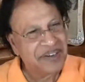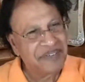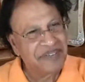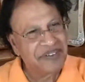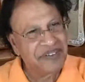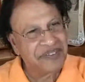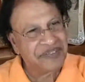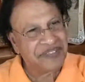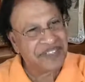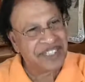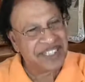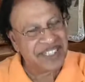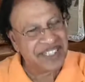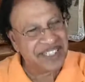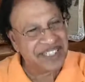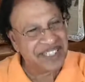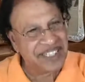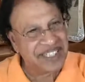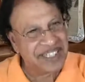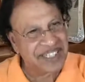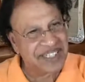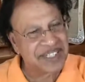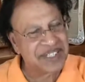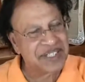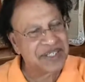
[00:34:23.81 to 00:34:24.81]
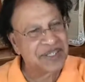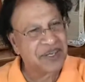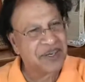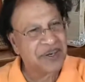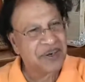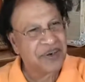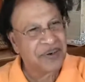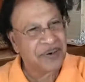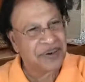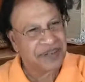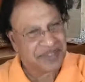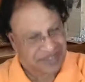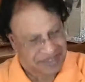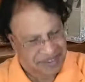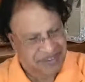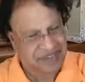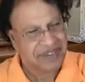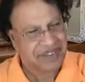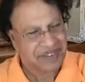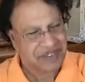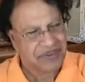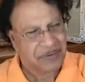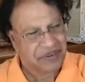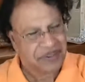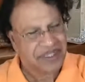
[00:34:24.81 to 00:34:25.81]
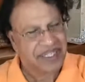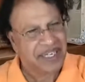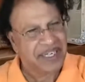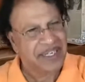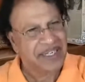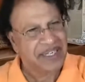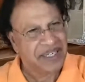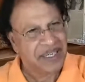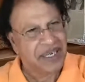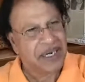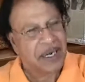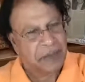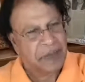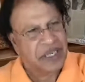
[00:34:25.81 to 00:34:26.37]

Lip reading: 15 years, or 10 years.